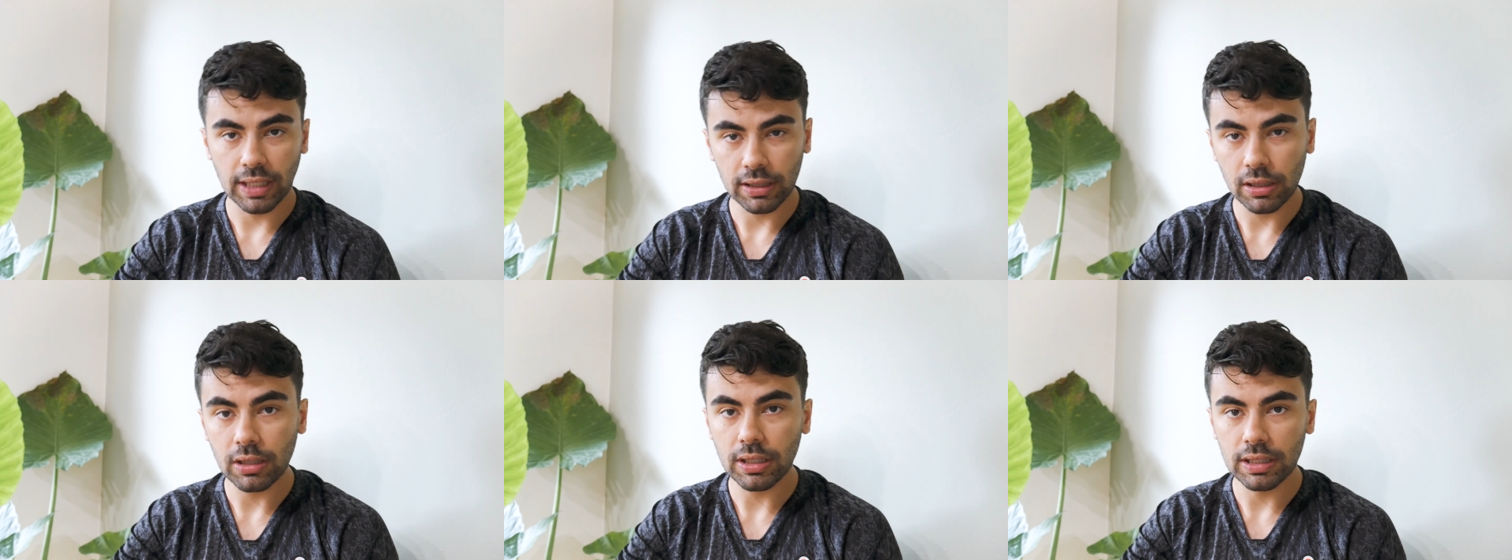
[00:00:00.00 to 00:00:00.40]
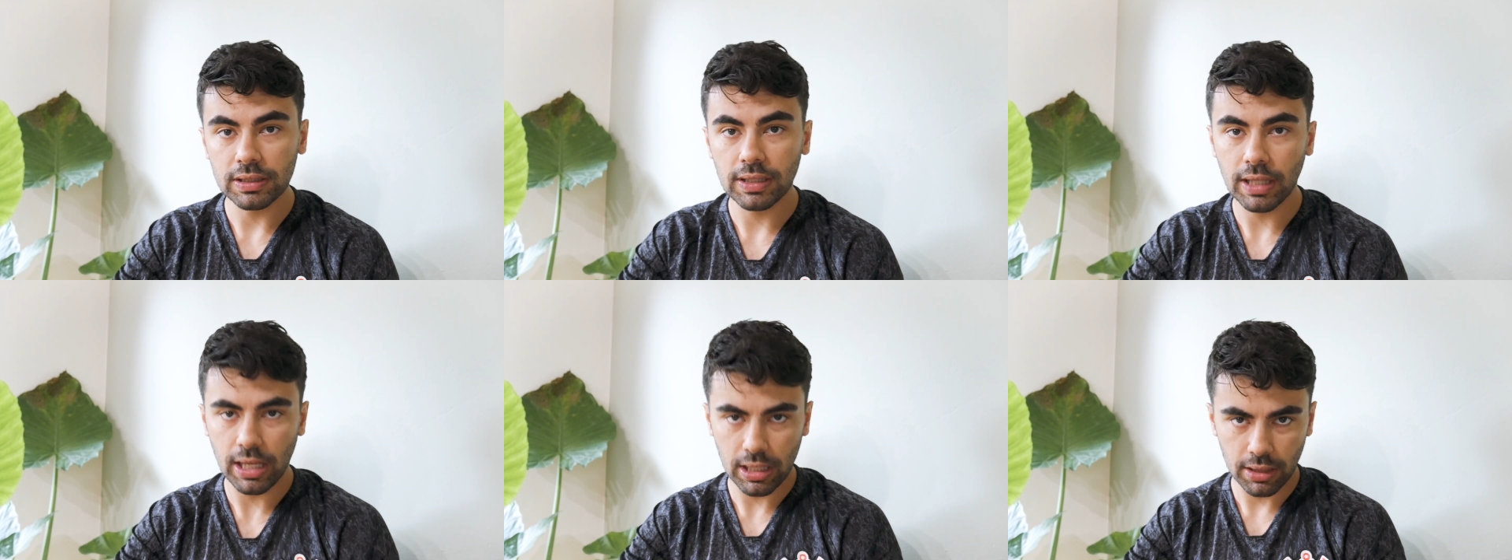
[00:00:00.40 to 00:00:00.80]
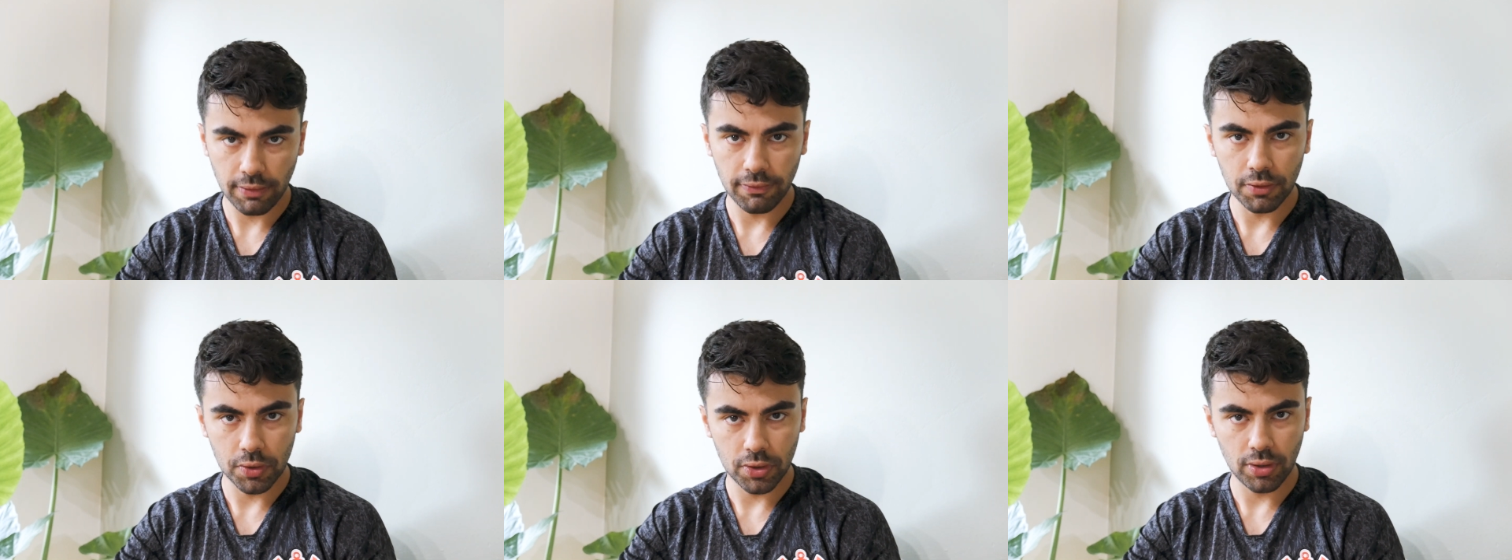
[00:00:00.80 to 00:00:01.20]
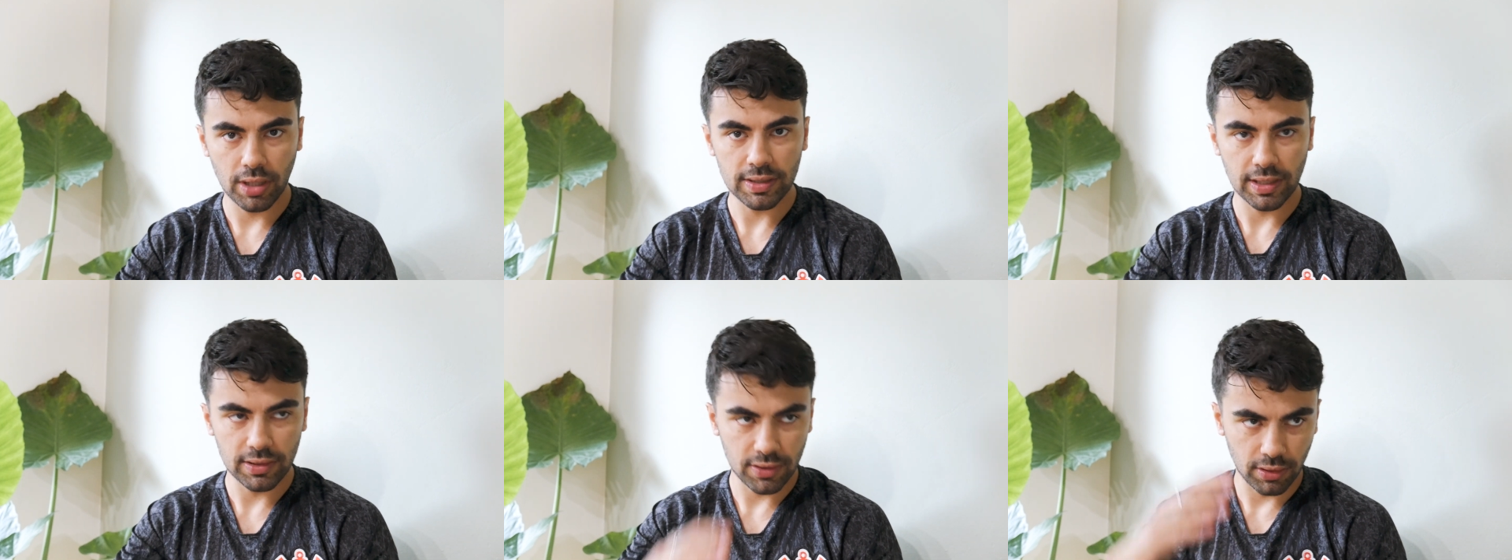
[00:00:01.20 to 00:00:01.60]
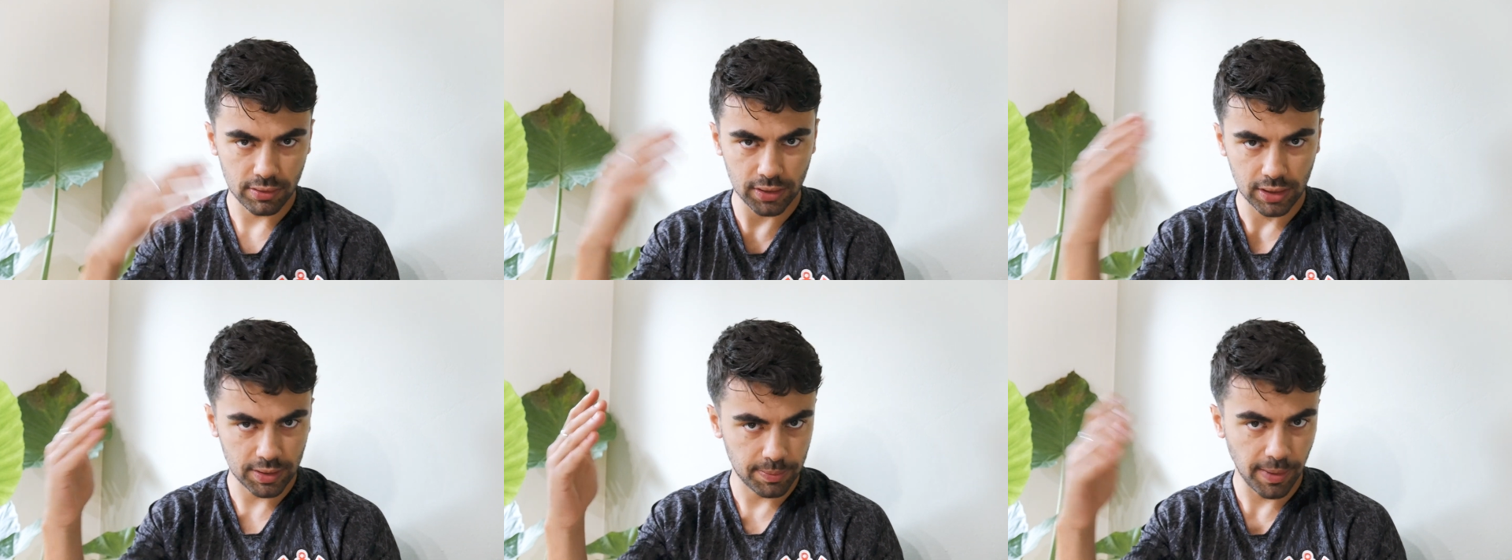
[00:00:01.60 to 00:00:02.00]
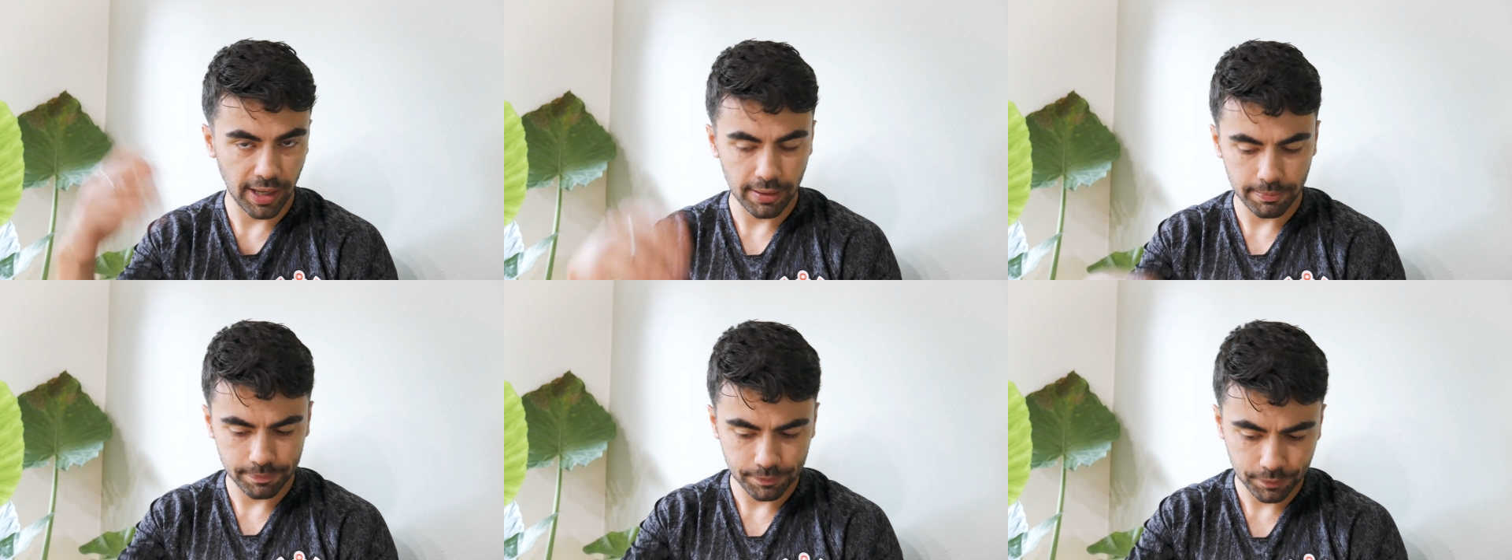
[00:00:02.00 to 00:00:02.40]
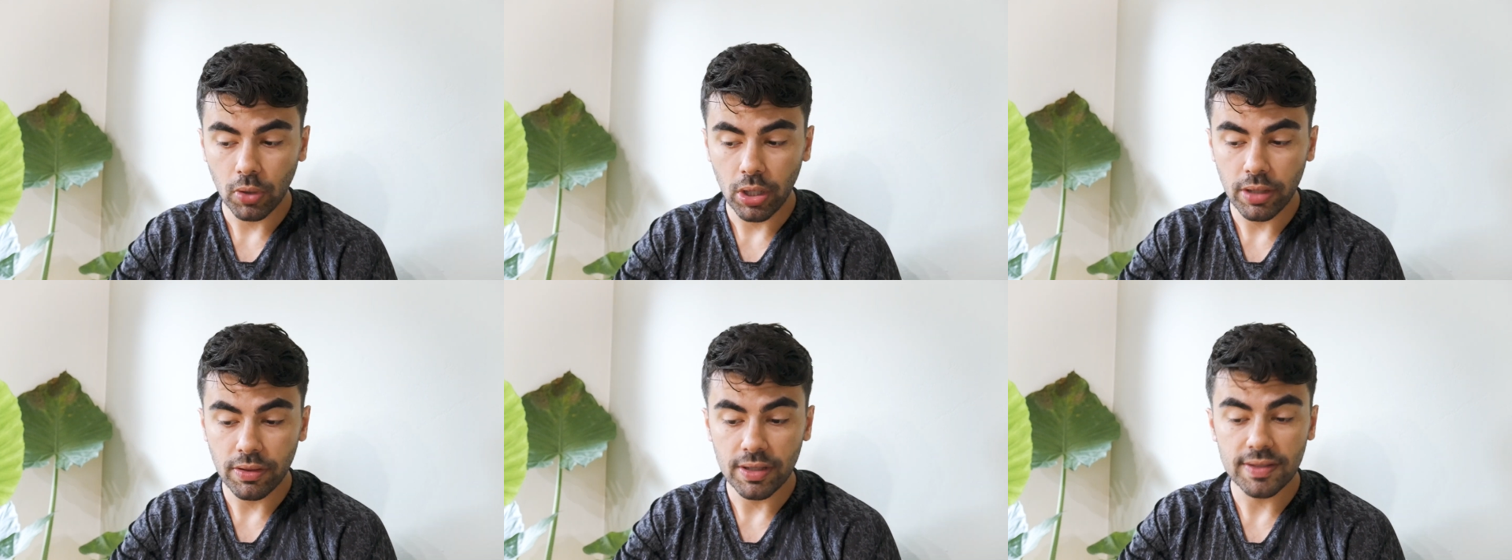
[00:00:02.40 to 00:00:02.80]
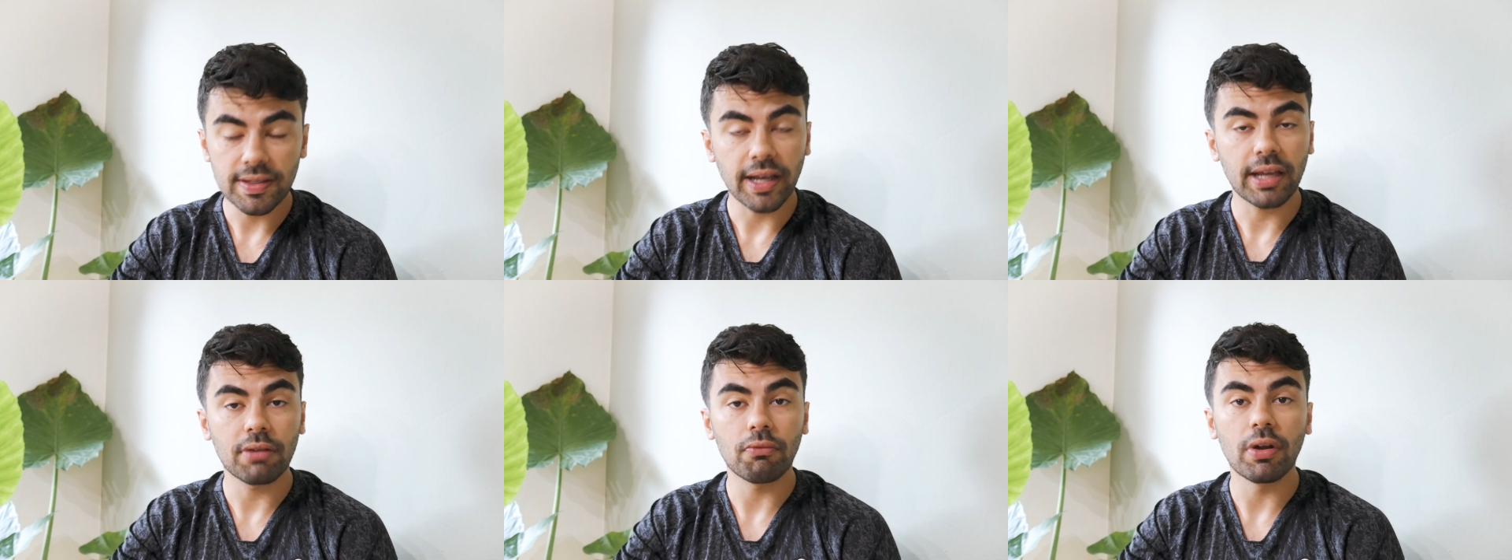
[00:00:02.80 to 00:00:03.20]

I'd look into that in the future as I start to expand. In the second